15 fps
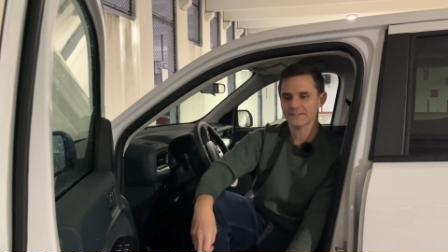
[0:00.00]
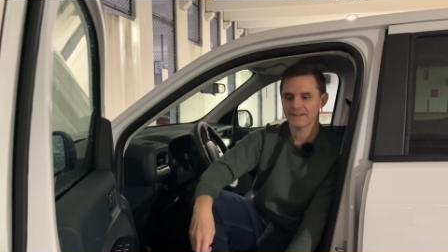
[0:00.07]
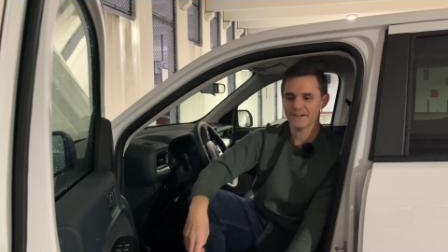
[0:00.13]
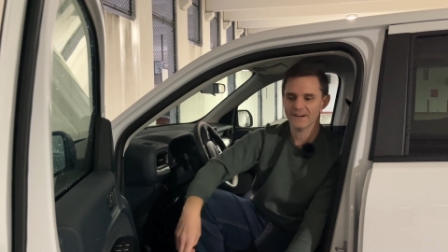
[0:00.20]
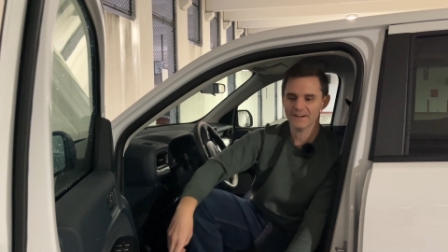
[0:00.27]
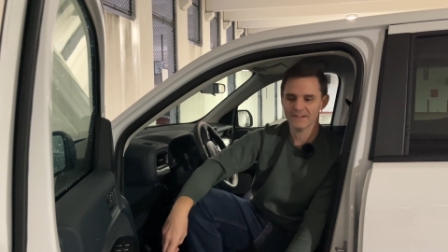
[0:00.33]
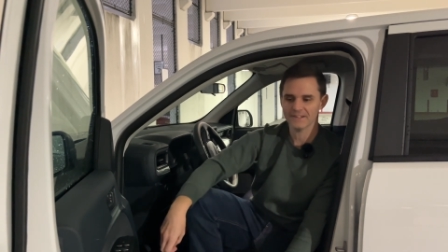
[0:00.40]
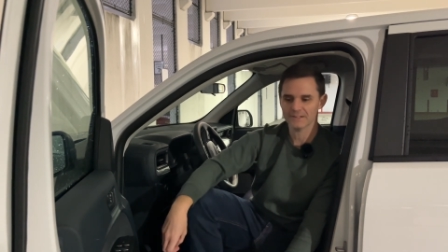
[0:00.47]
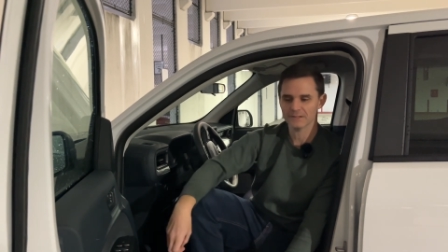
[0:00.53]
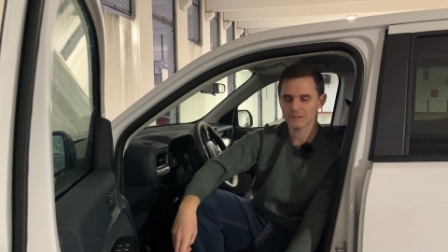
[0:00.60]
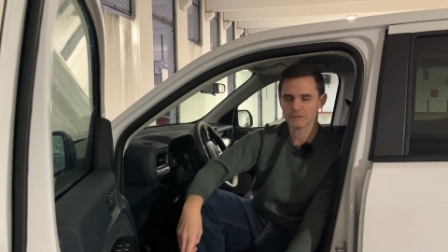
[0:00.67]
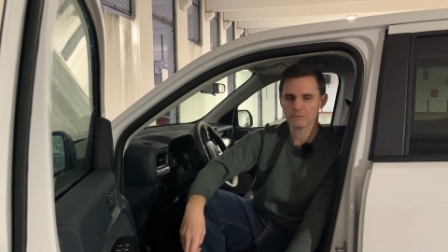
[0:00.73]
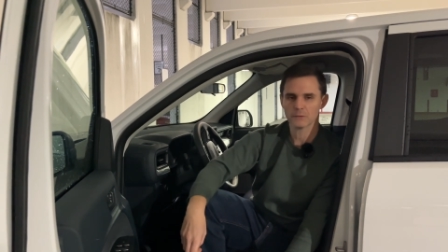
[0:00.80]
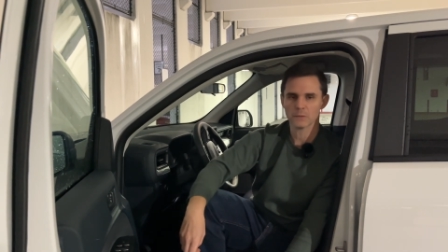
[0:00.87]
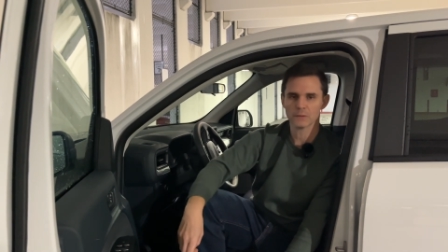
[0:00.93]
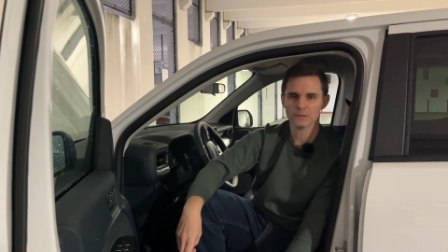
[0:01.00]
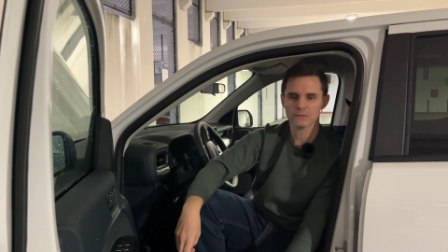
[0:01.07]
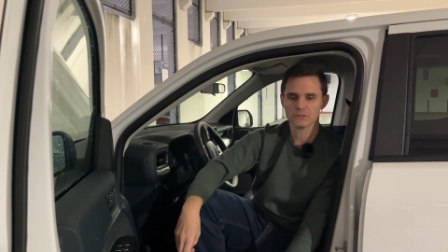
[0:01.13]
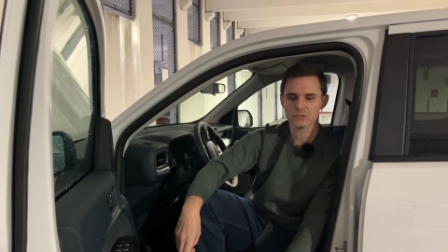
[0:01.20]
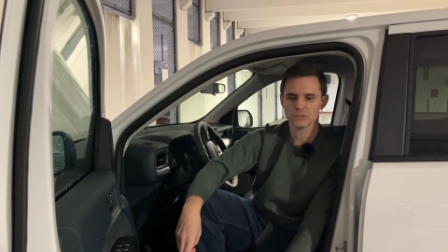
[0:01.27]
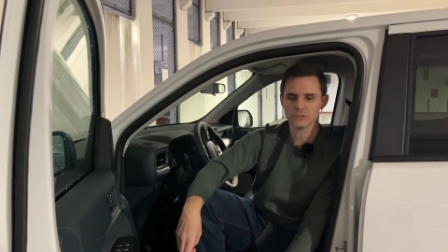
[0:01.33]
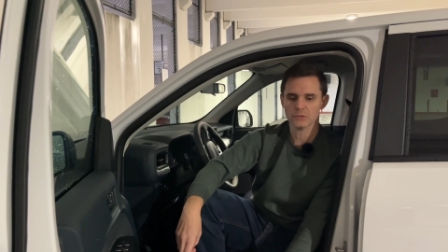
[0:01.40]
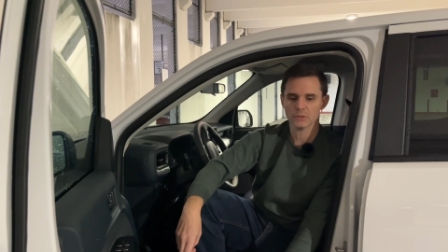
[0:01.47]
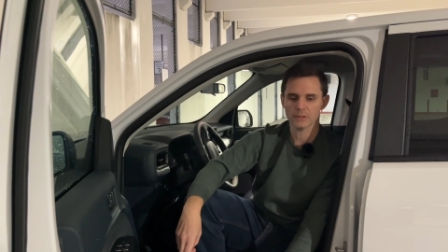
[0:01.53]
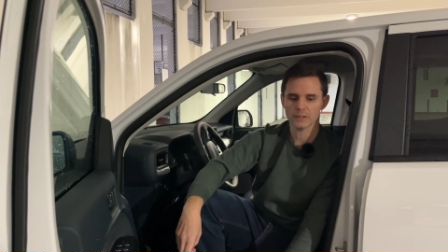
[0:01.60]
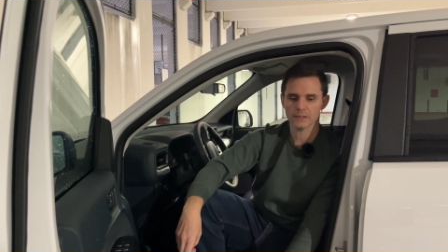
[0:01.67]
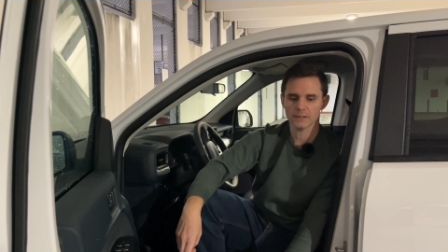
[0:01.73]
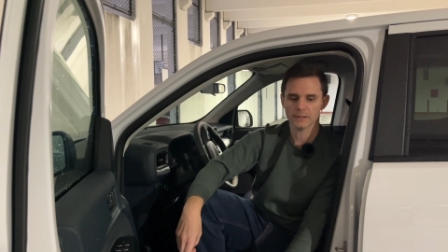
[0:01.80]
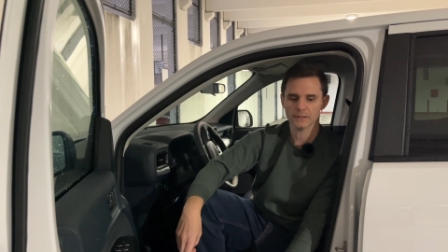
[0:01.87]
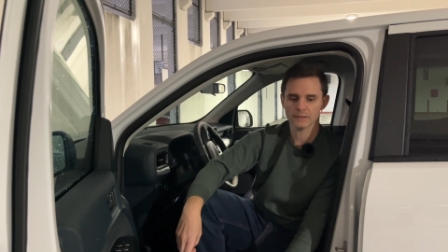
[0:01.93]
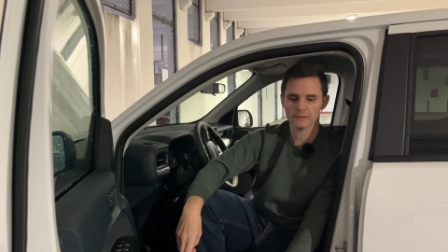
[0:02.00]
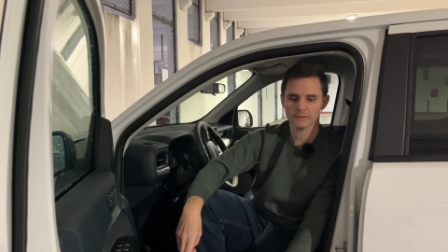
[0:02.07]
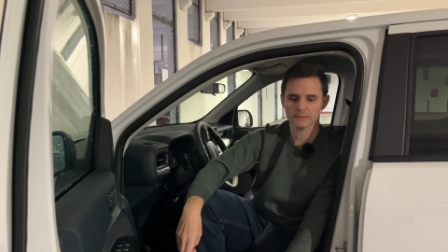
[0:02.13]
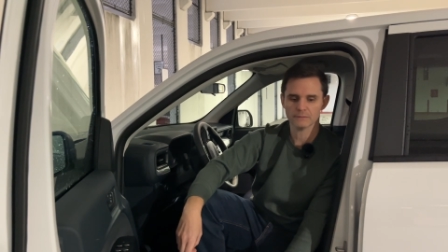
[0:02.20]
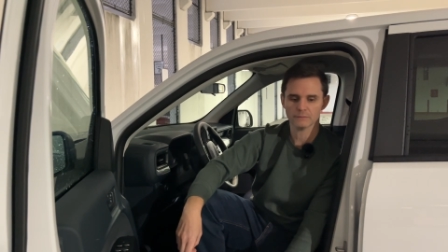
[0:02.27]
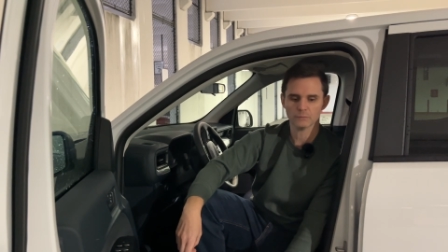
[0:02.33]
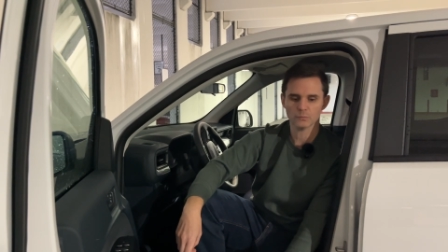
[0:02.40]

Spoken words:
Look forward to hearing